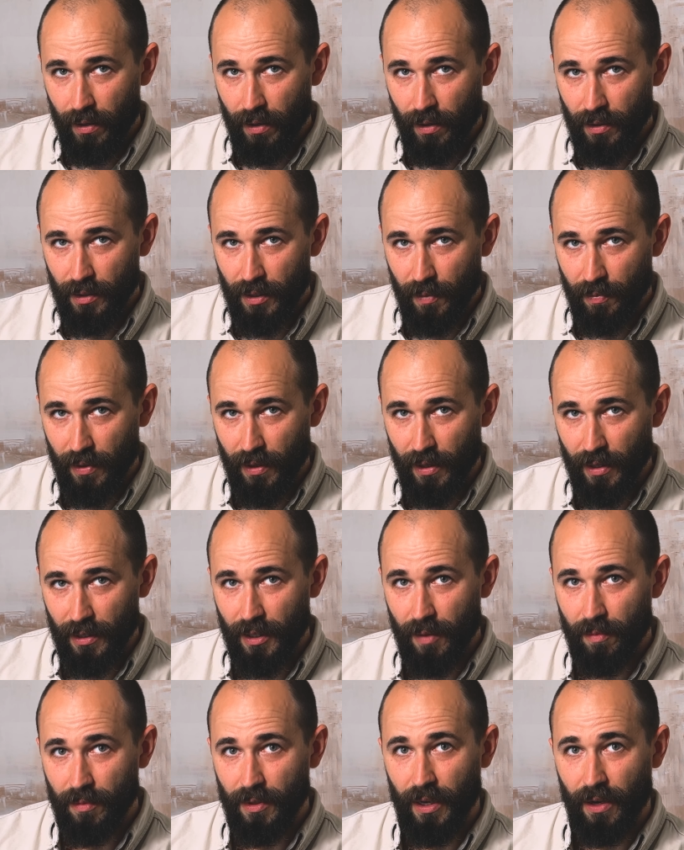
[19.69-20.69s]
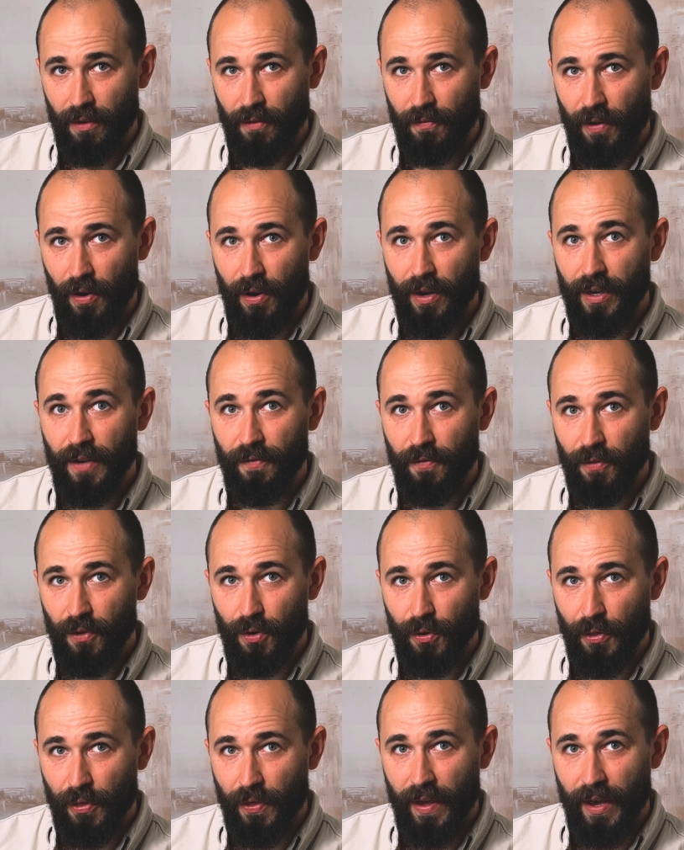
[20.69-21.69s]
Something that seems like a very
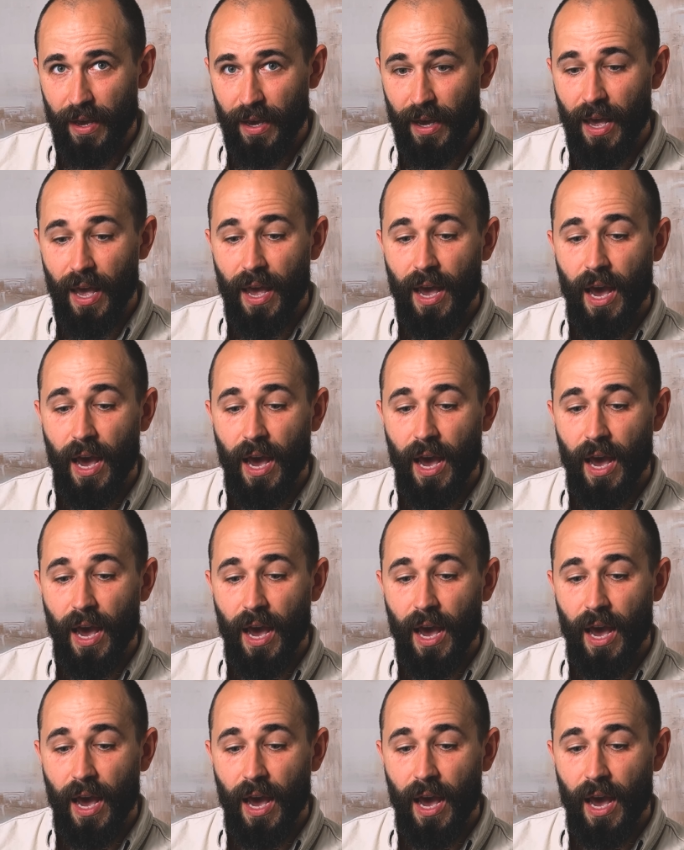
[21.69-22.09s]
difficult thing,